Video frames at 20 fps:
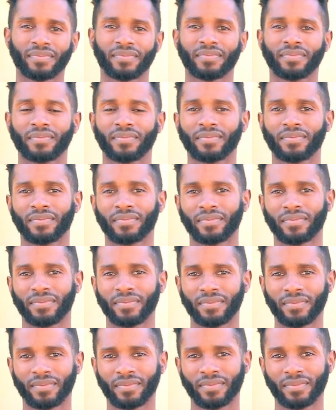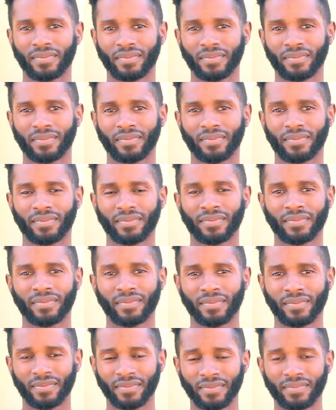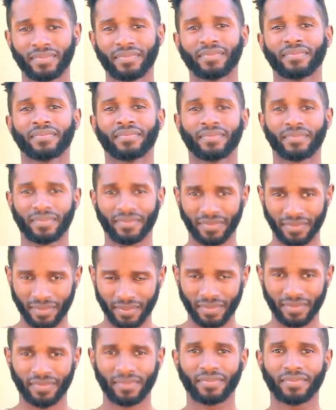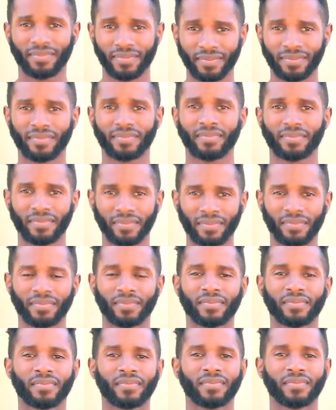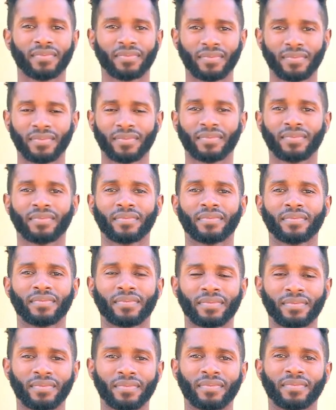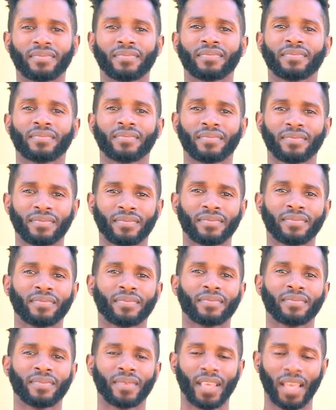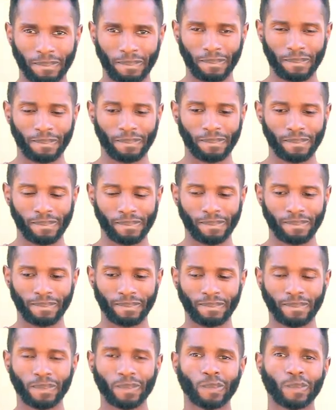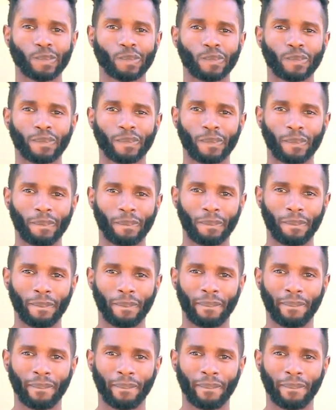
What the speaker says: No words are spoken by the person on screen.